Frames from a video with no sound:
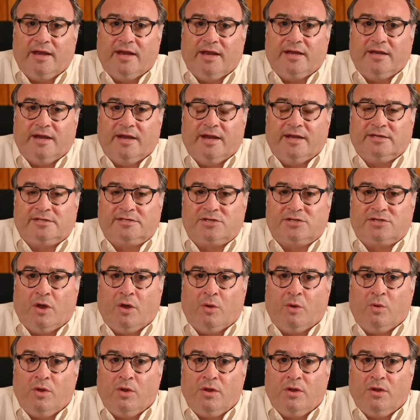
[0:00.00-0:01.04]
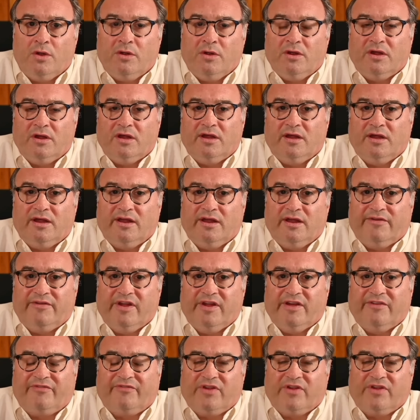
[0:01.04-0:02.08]
And, and so, if,
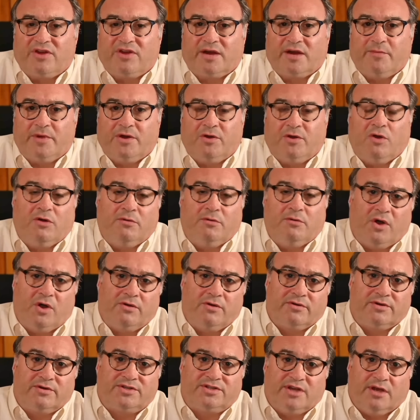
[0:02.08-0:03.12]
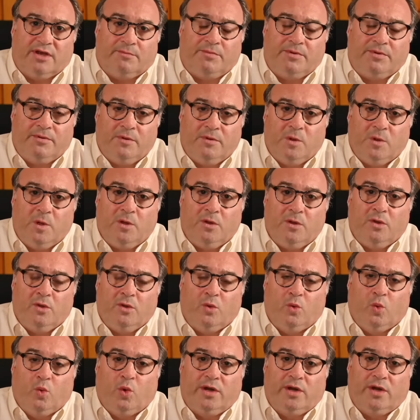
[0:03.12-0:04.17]
if you're talking about home ownership,
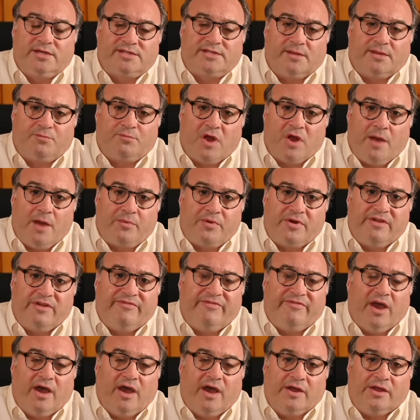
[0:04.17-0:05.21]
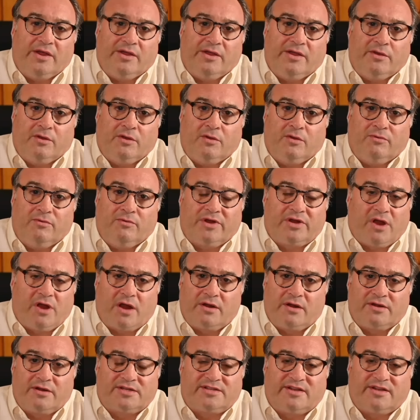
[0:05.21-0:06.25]
what is the property value,
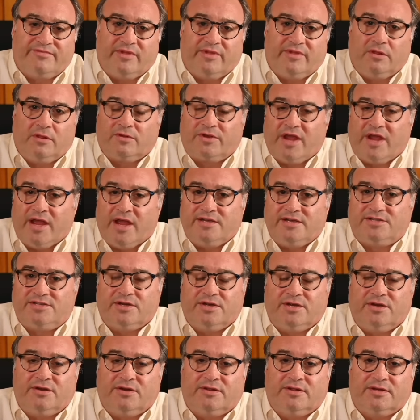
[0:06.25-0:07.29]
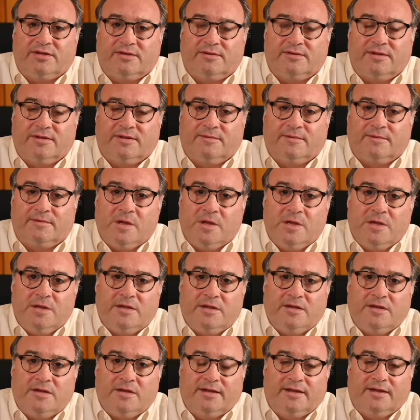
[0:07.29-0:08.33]
regardless of the location or the
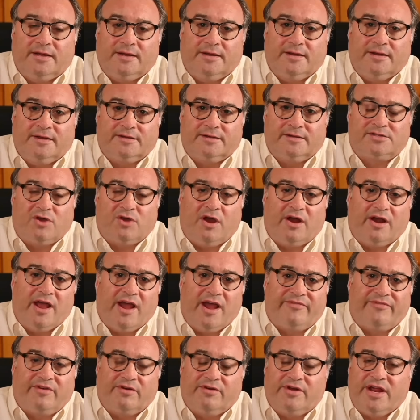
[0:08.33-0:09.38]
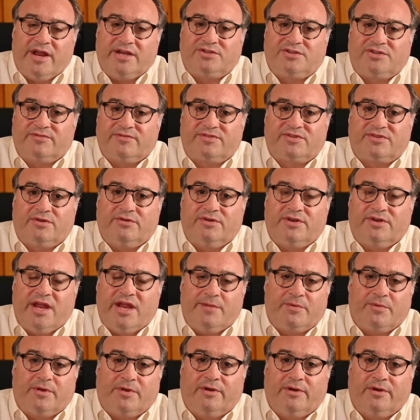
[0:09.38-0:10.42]
the, uh, the sought after nature of certain
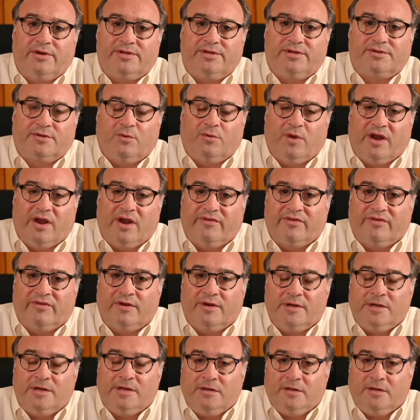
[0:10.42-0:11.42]
neighborhoods or whatever.